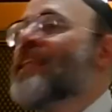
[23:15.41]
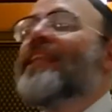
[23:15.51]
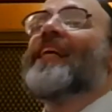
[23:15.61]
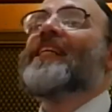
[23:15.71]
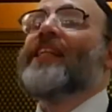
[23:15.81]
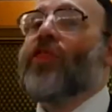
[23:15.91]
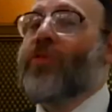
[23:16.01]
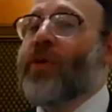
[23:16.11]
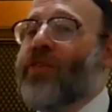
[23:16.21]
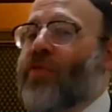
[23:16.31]
less than
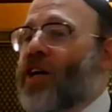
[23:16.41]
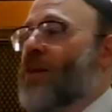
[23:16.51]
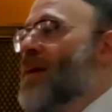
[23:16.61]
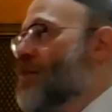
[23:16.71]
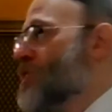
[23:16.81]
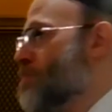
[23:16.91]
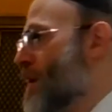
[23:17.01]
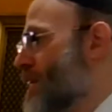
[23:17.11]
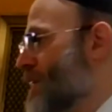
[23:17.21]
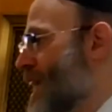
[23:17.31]
3 tvachim
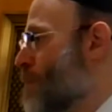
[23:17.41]
airspace,